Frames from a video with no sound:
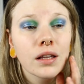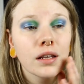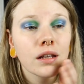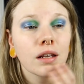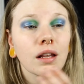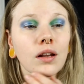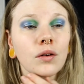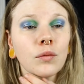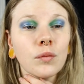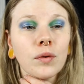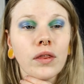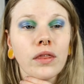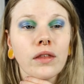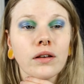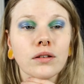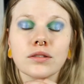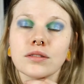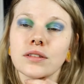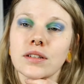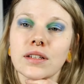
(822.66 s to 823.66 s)
done with
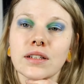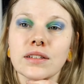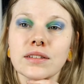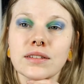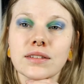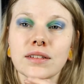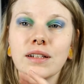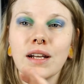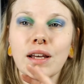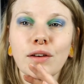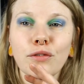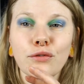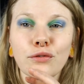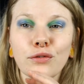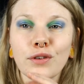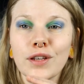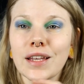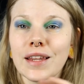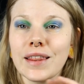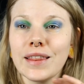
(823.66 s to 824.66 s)
those lids and I
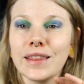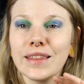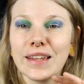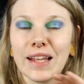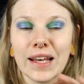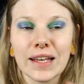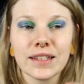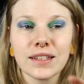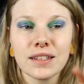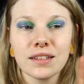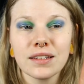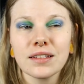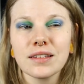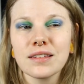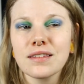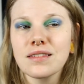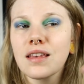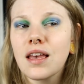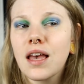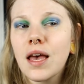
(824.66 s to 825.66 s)
think I like it.
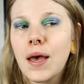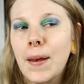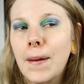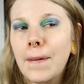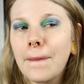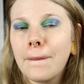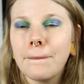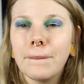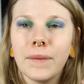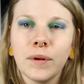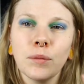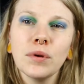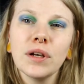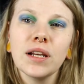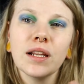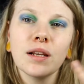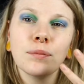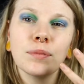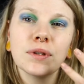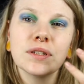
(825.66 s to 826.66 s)
It's maybe a
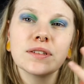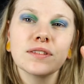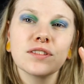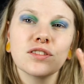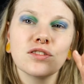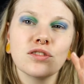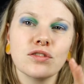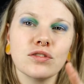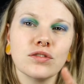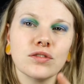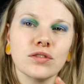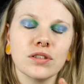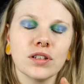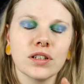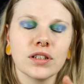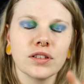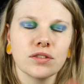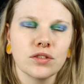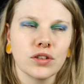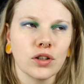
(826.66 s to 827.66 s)
little bit
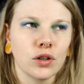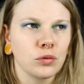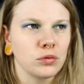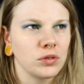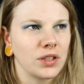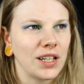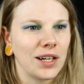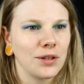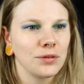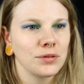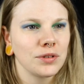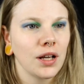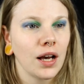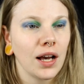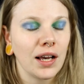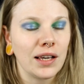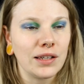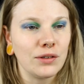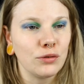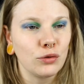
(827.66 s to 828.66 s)
toned down.
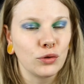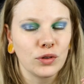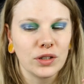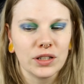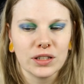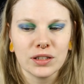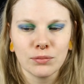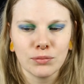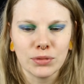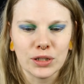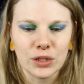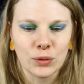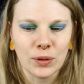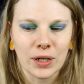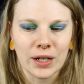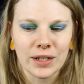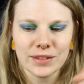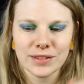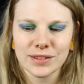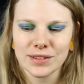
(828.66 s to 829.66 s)
I have green and blue
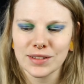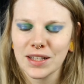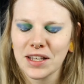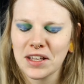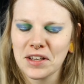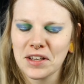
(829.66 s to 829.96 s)
eyes.